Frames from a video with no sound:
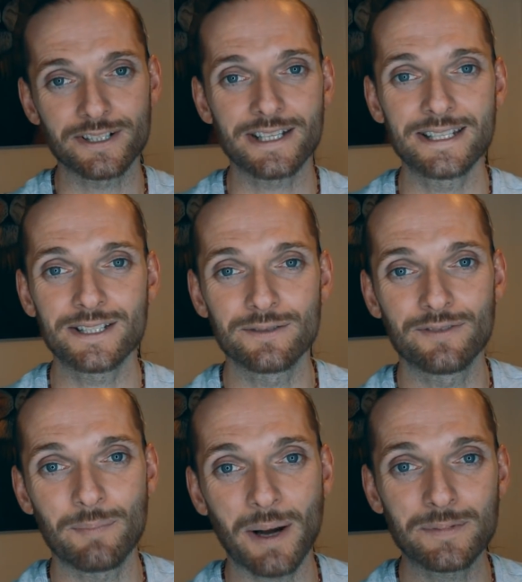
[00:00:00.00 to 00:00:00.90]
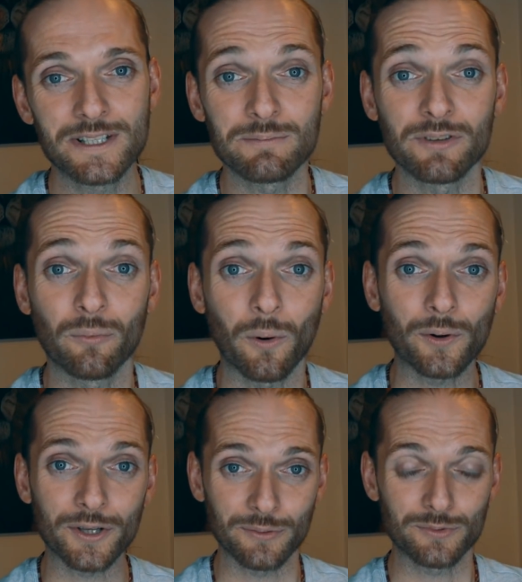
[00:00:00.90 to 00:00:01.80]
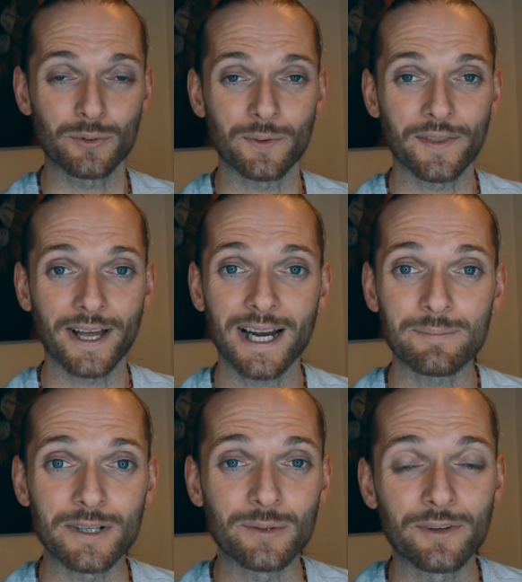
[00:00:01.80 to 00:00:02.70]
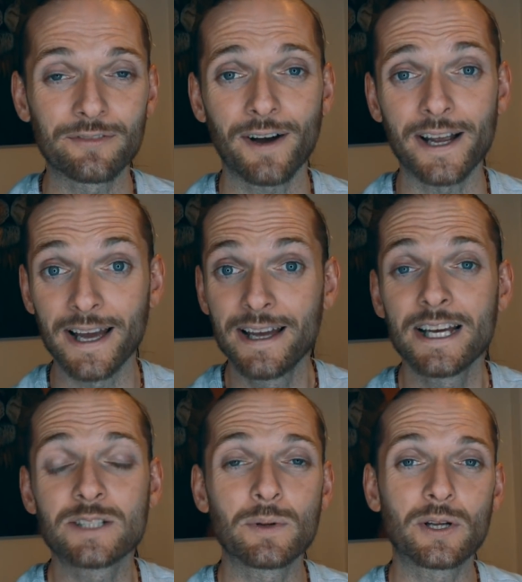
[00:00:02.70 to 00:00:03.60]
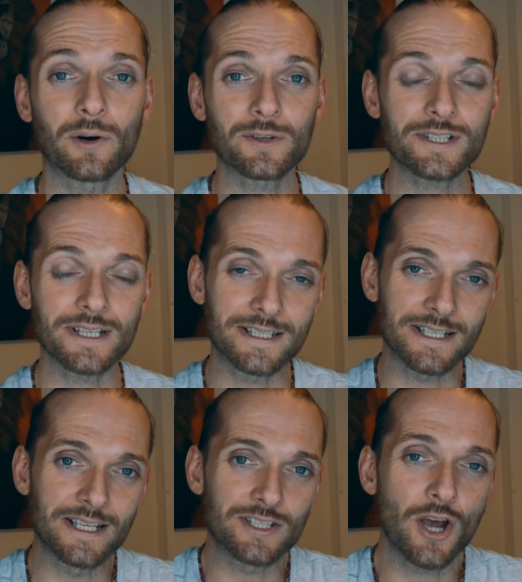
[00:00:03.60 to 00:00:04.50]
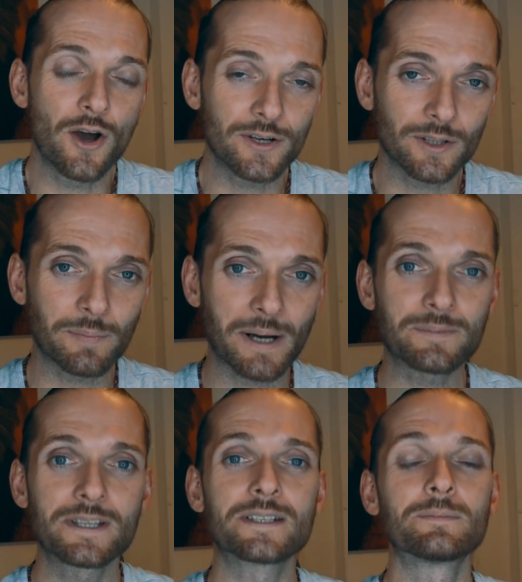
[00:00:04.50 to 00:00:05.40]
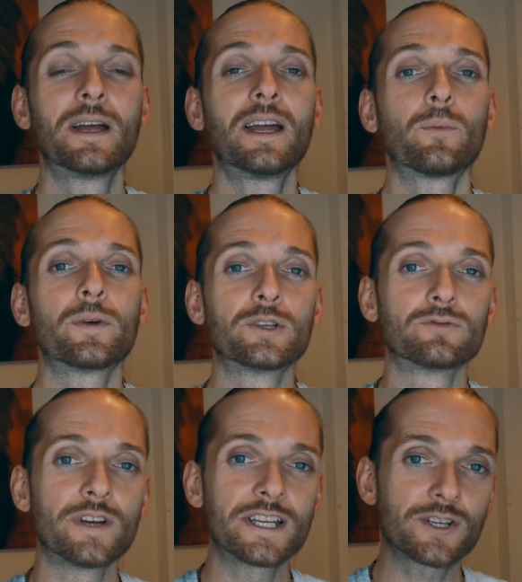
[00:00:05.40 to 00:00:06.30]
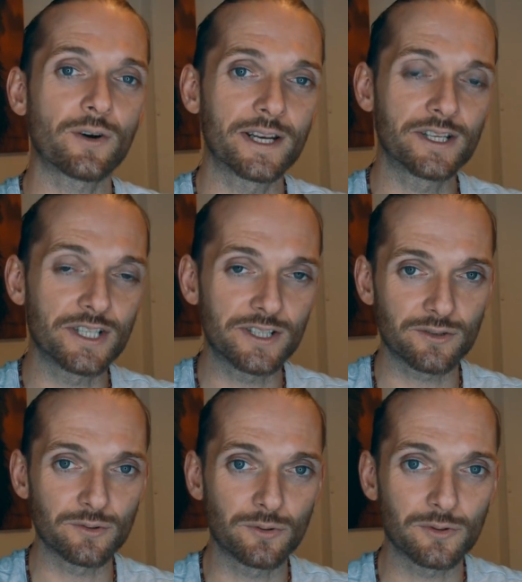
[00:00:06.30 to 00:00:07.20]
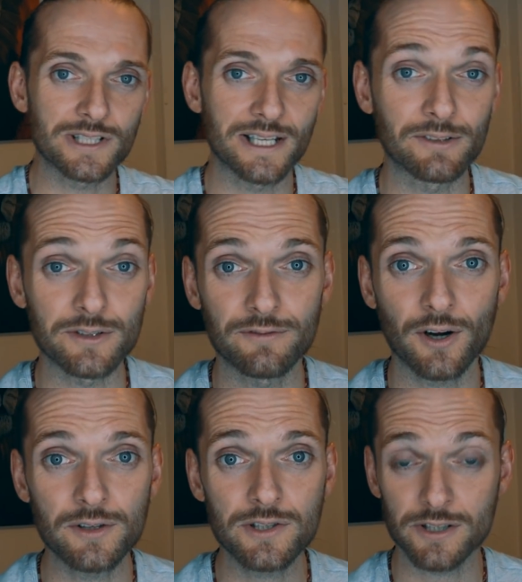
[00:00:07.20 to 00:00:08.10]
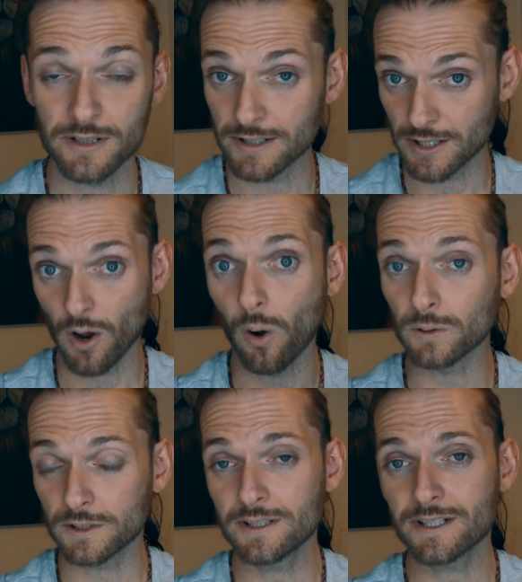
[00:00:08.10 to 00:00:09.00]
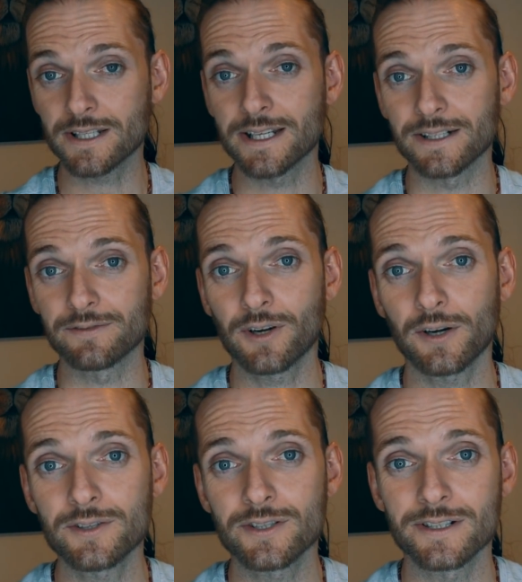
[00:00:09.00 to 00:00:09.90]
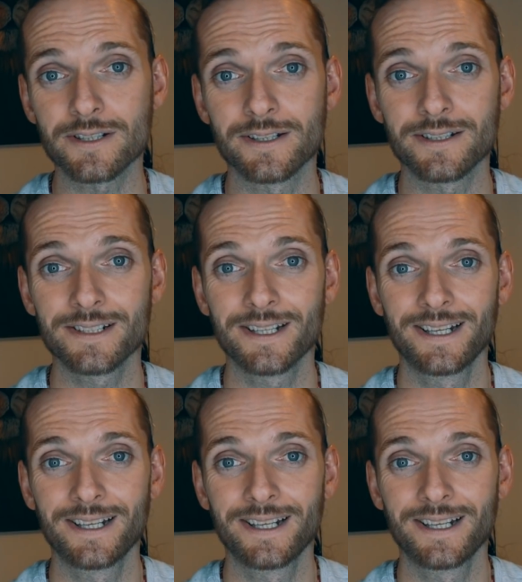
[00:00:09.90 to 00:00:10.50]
sense of the baptism of water. You don't want that happening with fire. It's because it's an internal baptism when you raise your energies through those levels of consciousness, an altered state of consciousness.